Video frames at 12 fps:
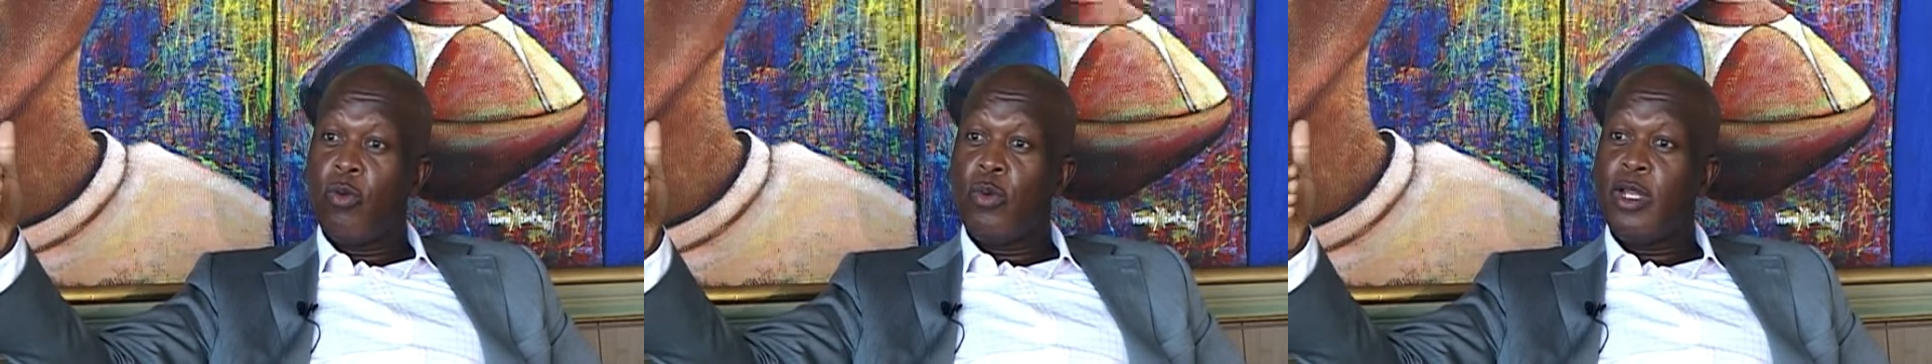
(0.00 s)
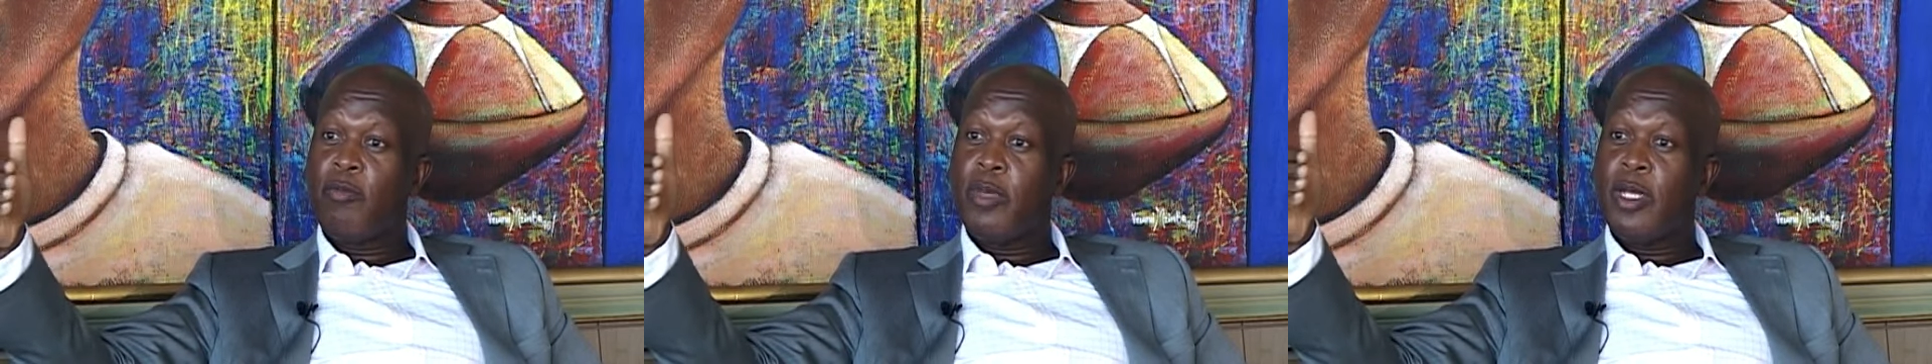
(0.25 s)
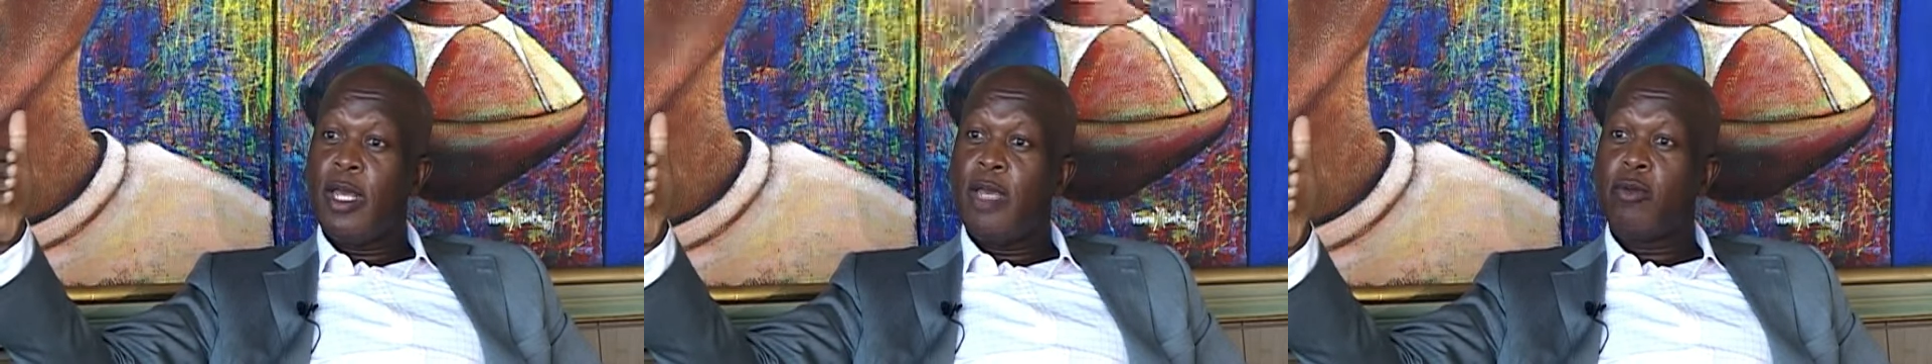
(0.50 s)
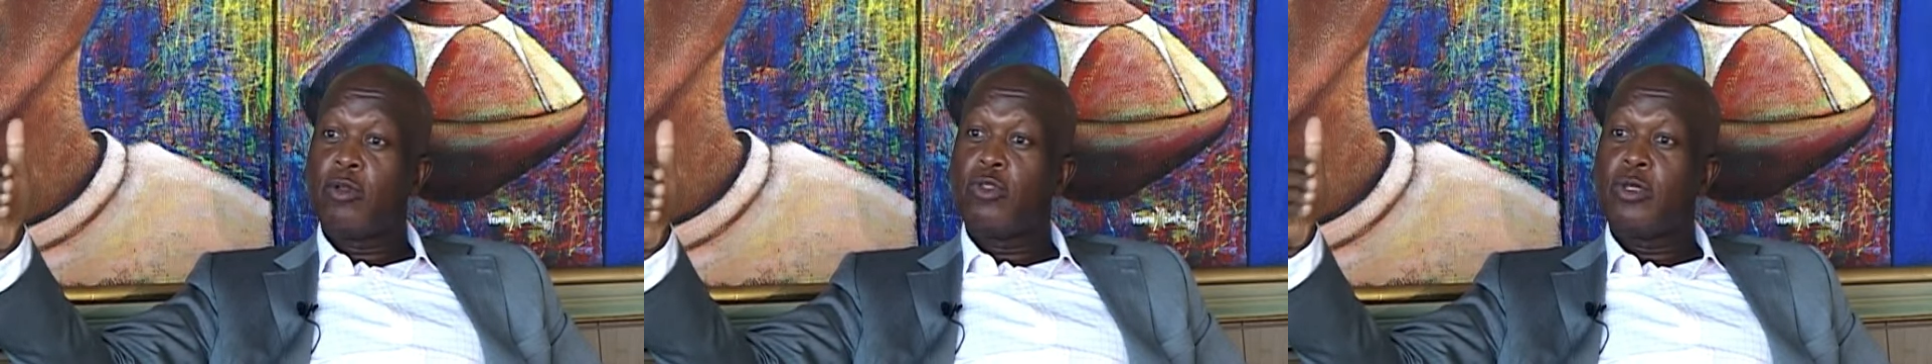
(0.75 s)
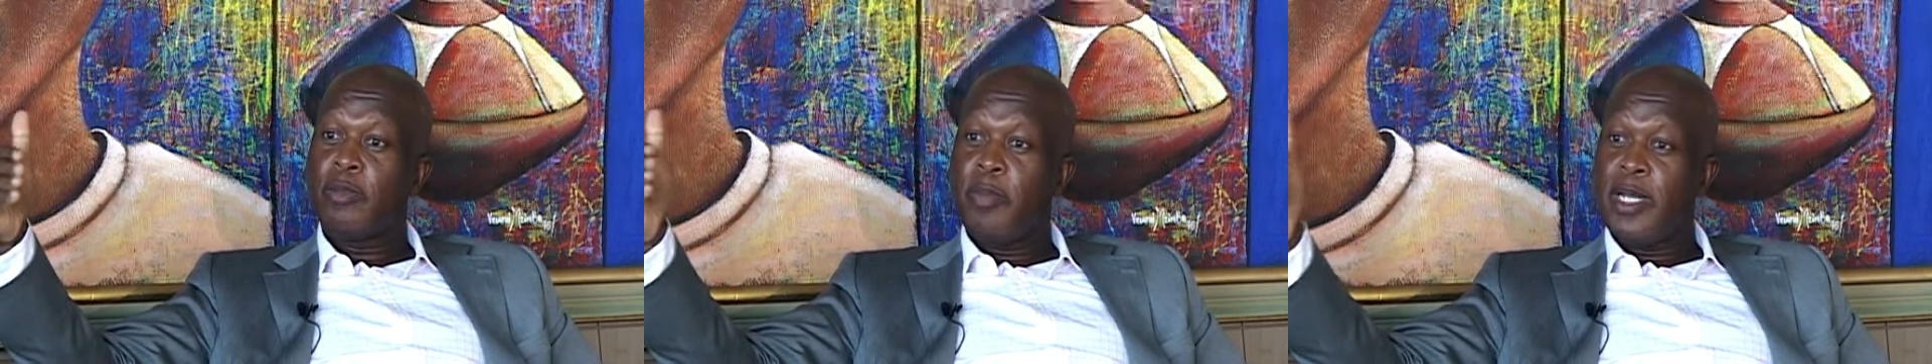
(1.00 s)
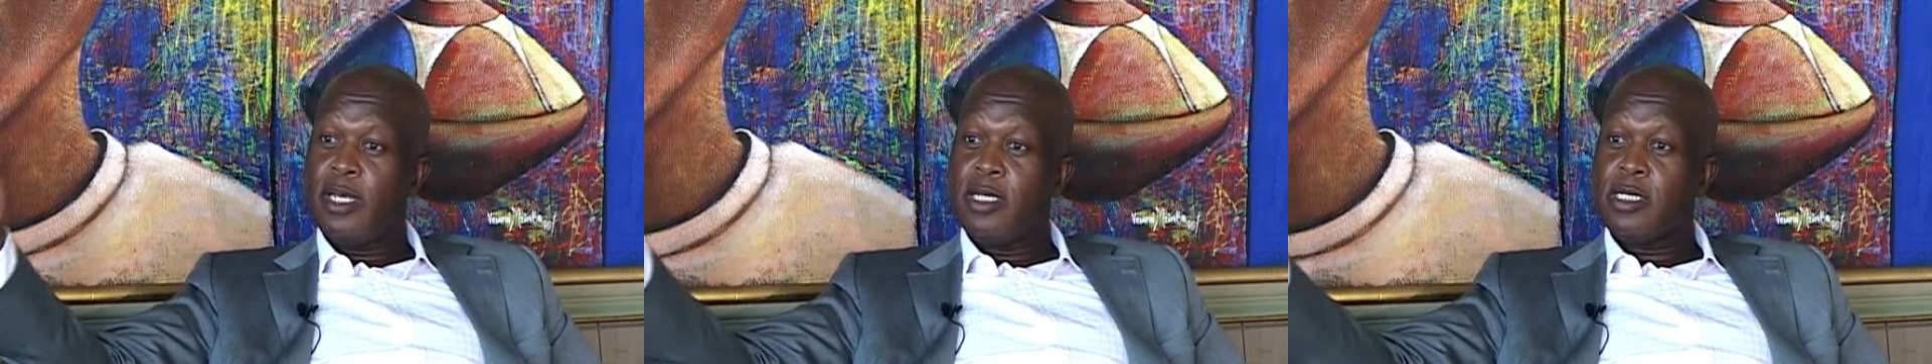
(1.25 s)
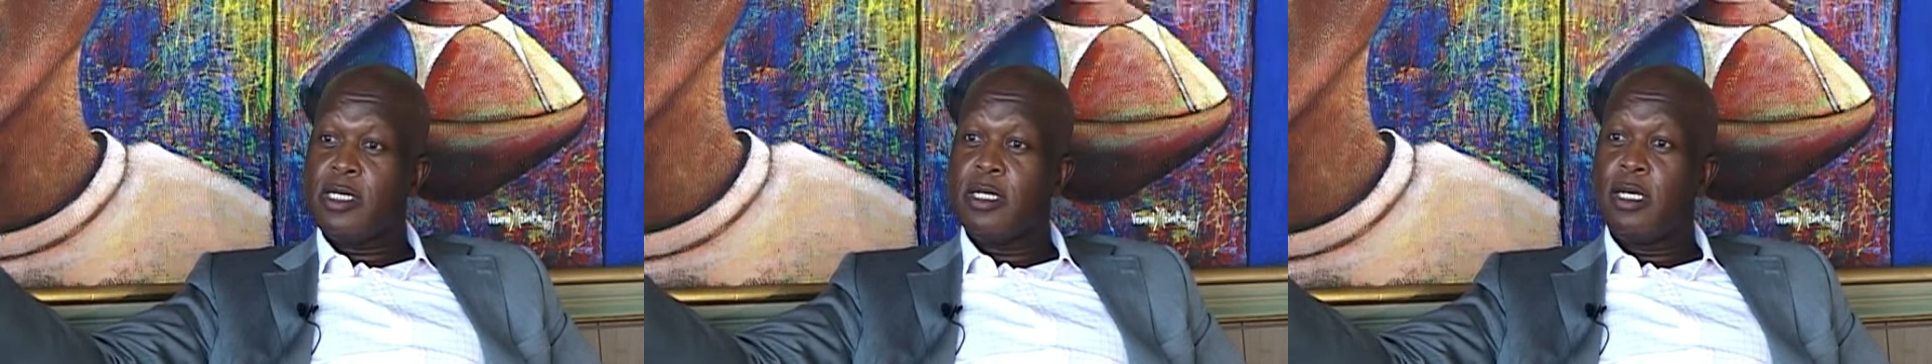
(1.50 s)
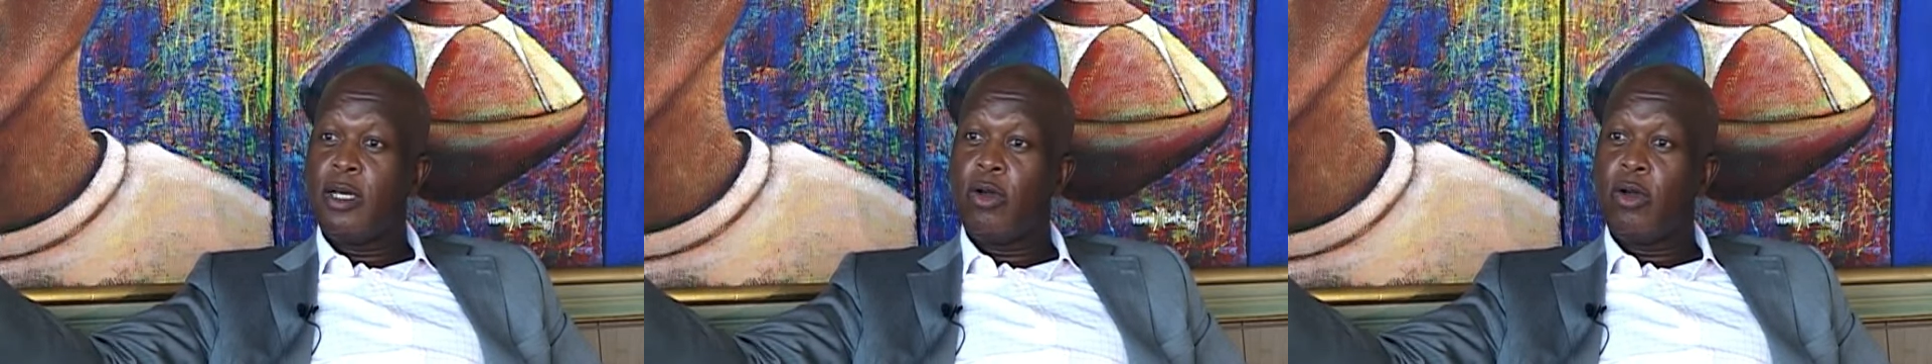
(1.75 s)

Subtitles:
would have been able to replace